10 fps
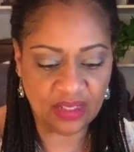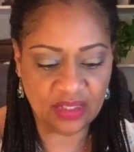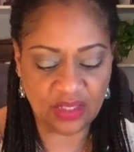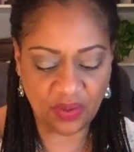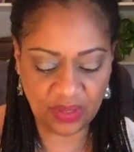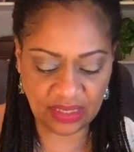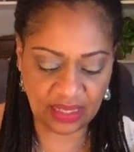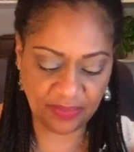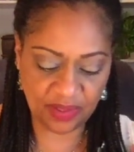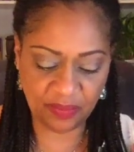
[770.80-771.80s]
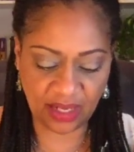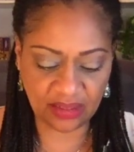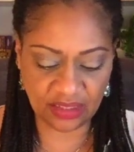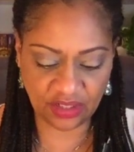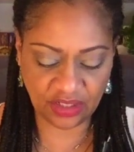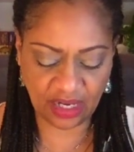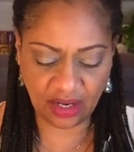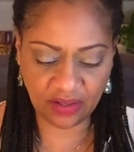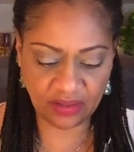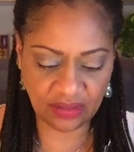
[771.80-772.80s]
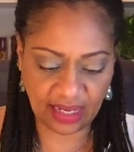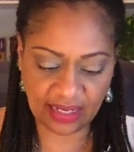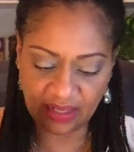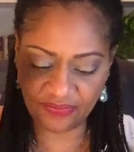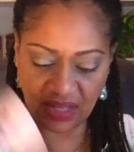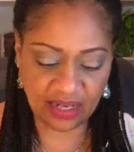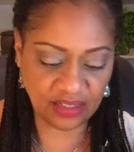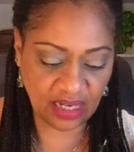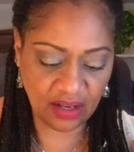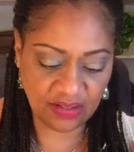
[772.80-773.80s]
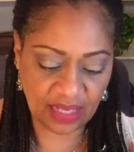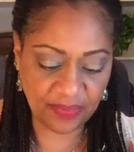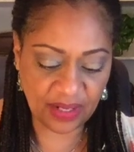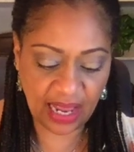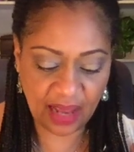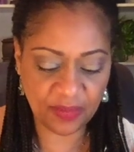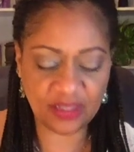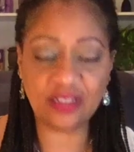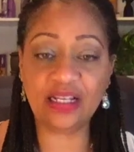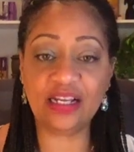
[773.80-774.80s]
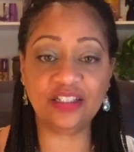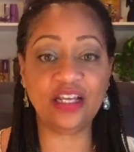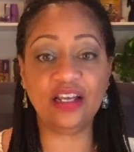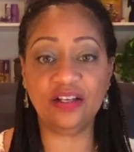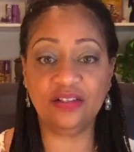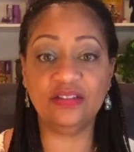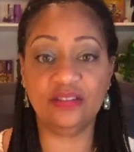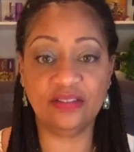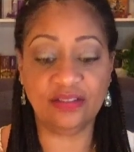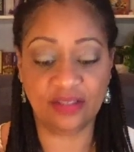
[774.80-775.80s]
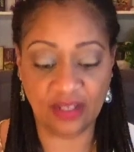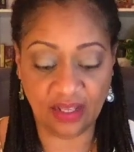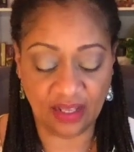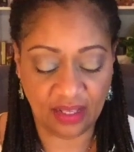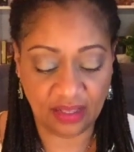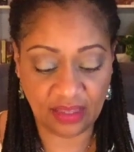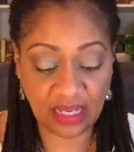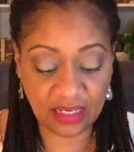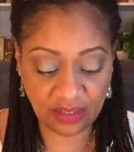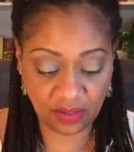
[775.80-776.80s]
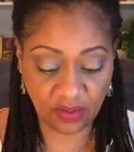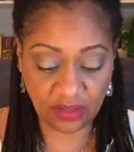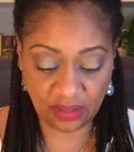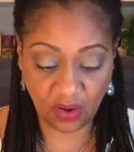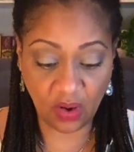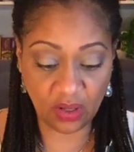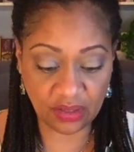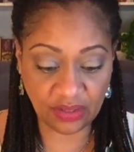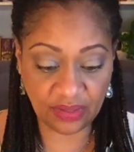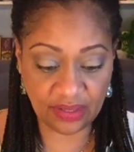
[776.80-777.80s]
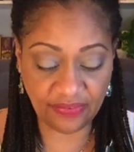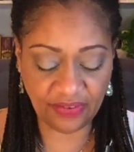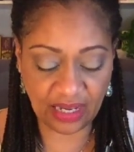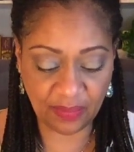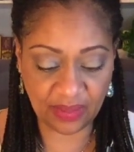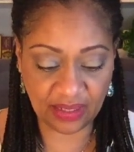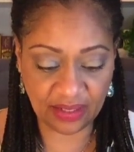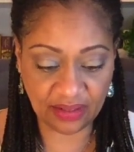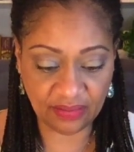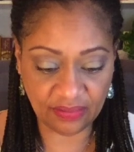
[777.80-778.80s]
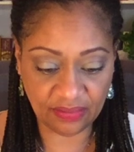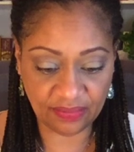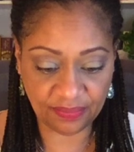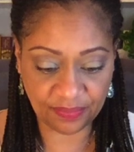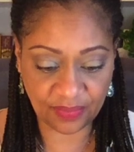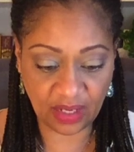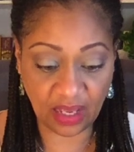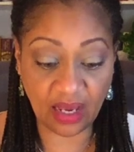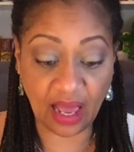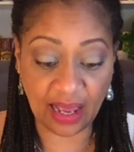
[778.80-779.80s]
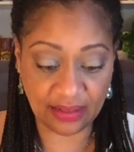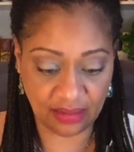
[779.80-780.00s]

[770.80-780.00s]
So it's something about this child, like if that child, something happens to that child, things are going to alter in the family a lot.